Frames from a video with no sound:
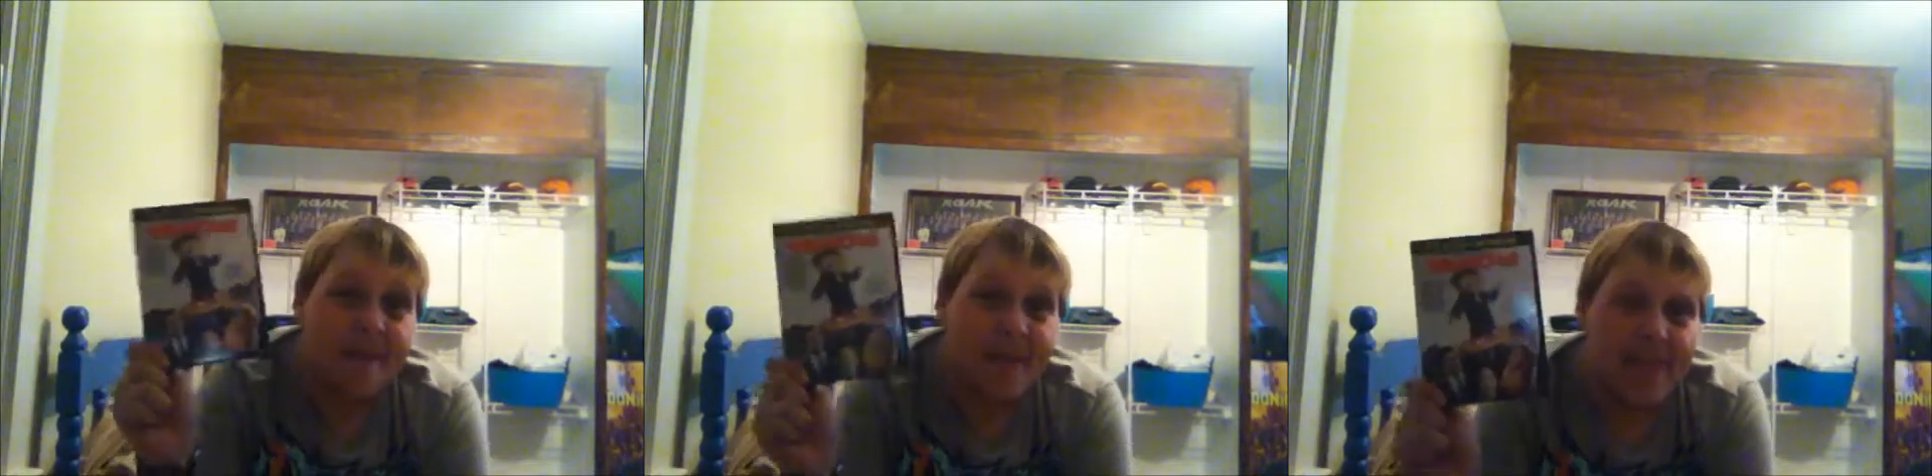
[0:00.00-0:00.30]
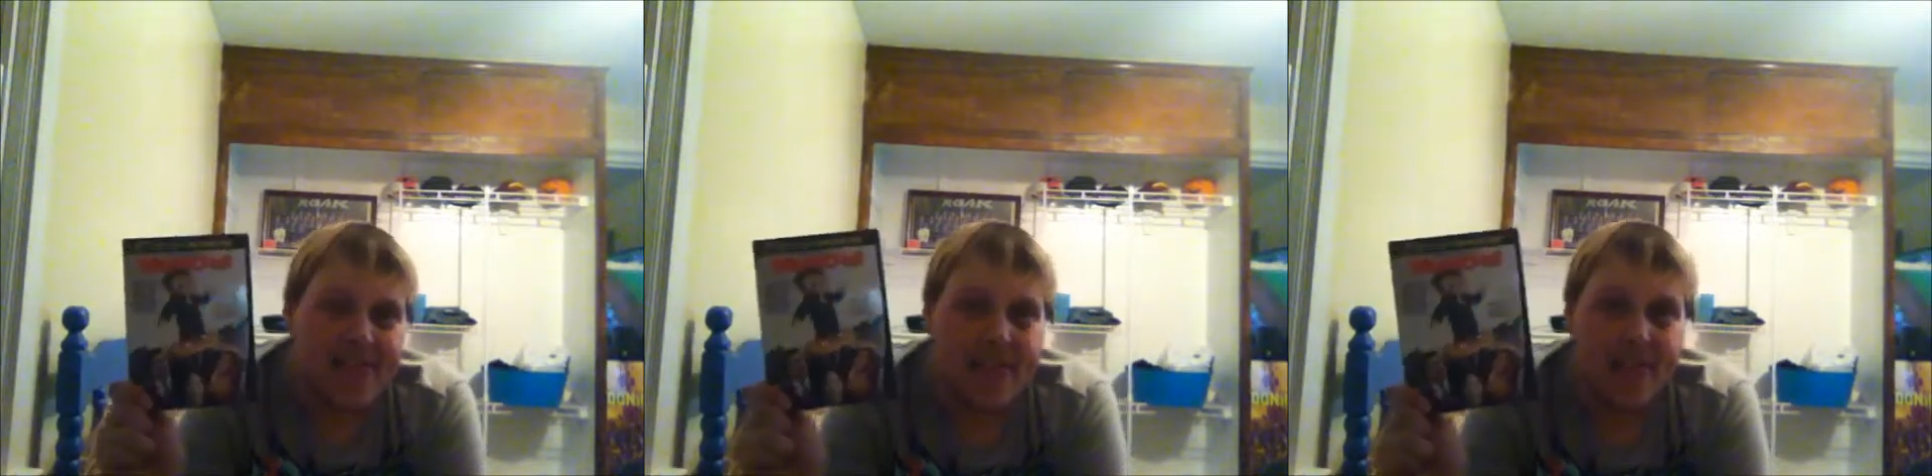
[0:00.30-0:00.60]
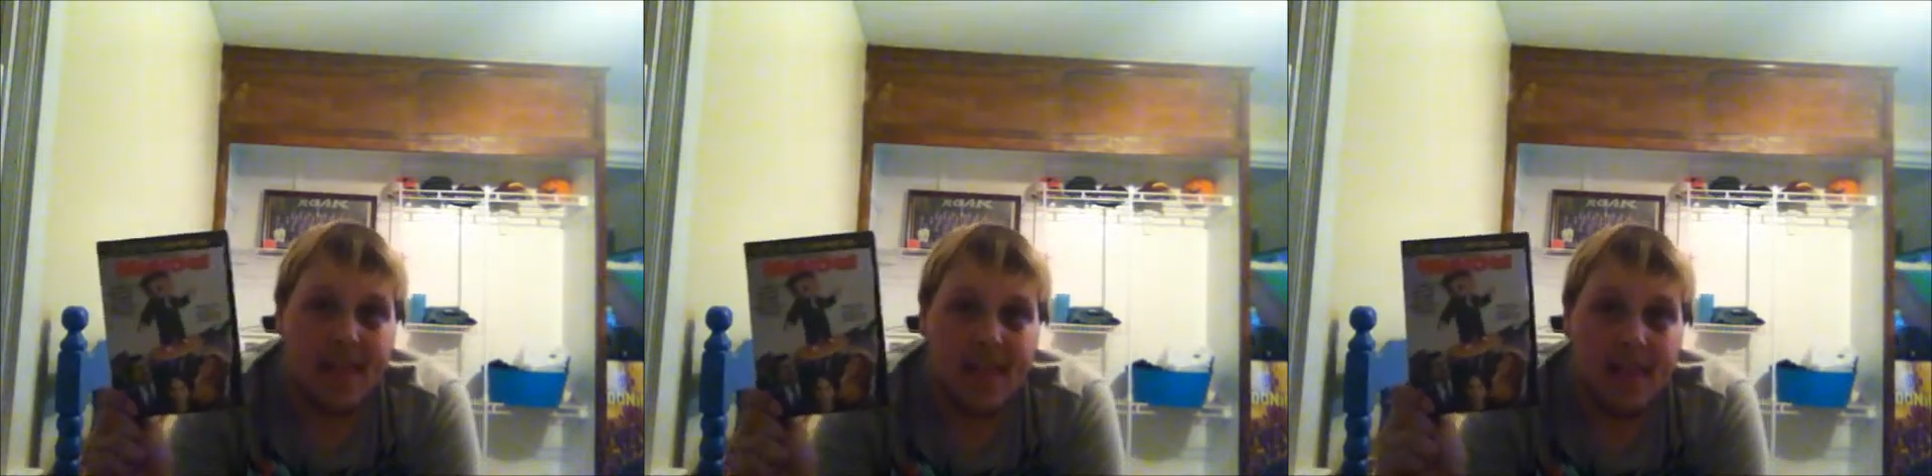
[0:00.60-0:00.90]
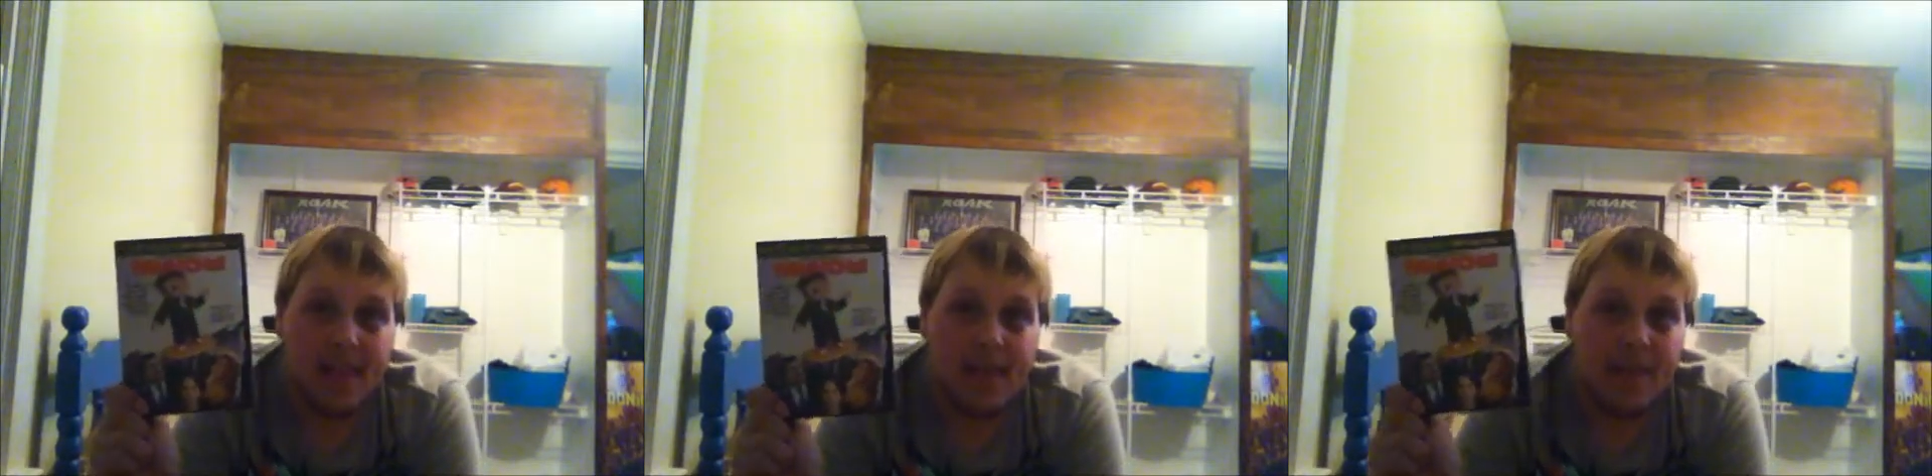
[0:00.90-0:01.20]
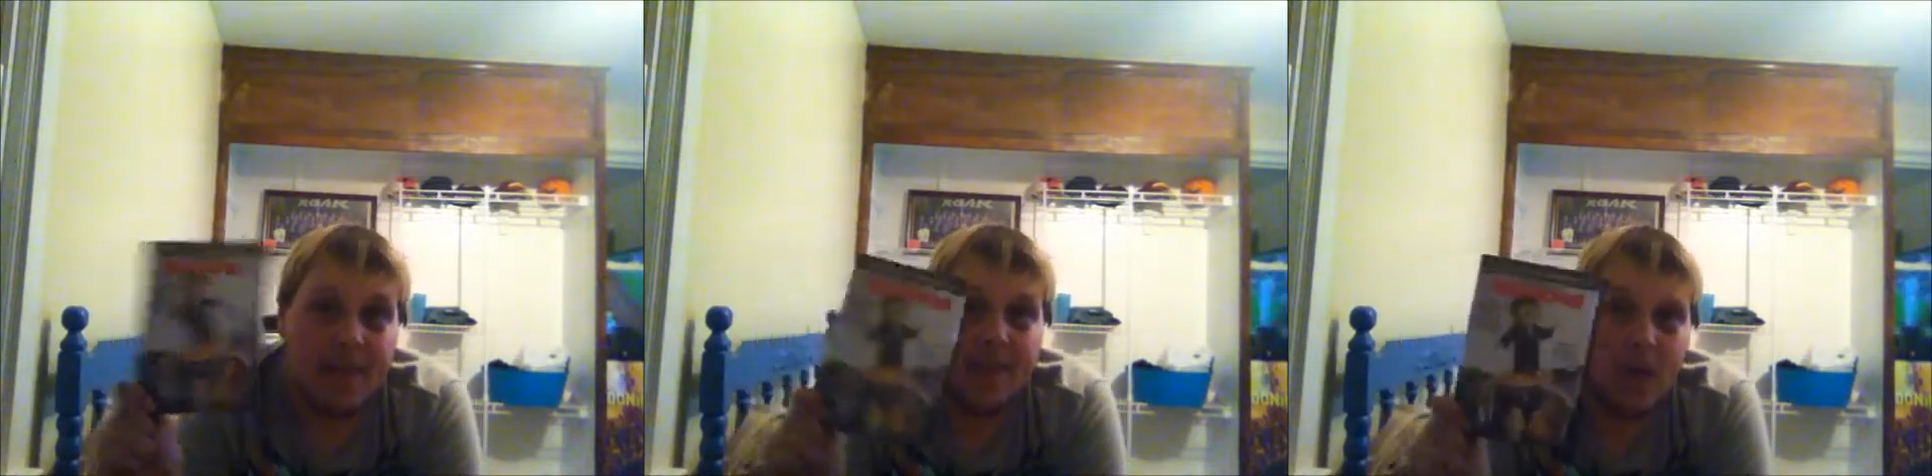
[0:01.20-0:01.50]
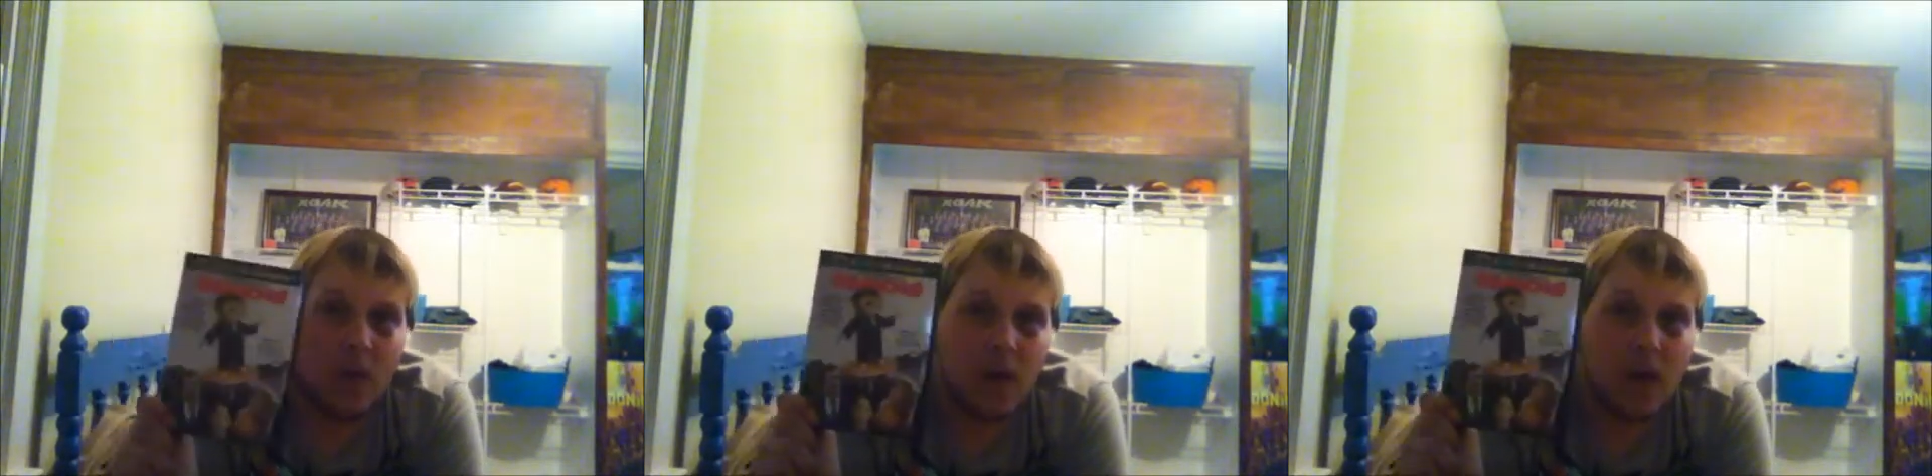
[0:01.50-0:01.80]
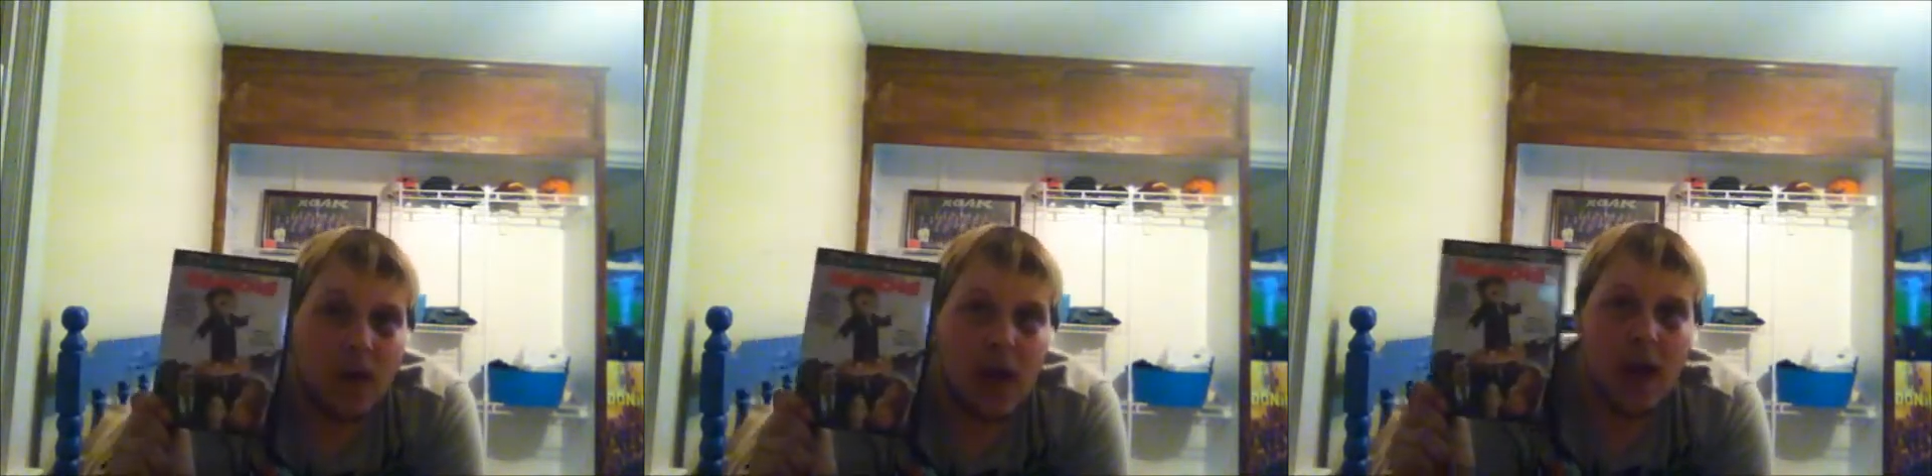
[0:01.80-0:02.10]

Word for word: this before,